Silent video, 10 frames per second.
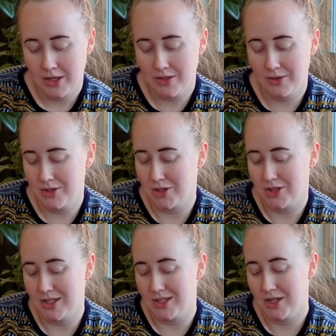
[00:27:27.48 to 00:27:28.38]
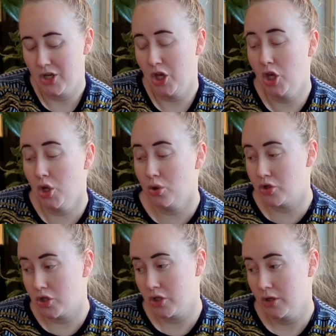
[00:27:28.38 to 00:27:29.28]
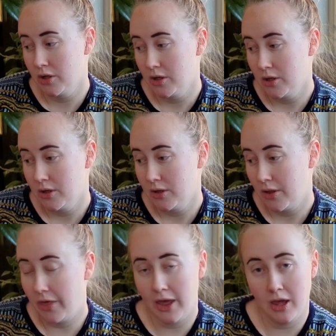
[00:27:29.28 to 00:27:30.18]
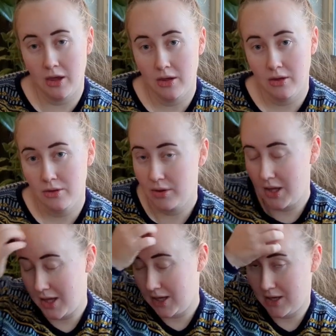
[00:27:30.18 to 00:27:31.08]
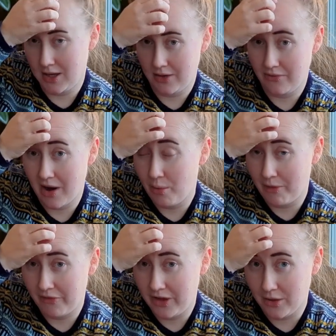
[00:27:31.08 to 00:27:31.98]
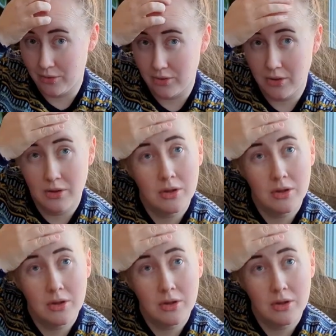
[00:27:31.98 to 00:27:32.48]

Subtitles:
So it's just this huge thing in Rauma Finul,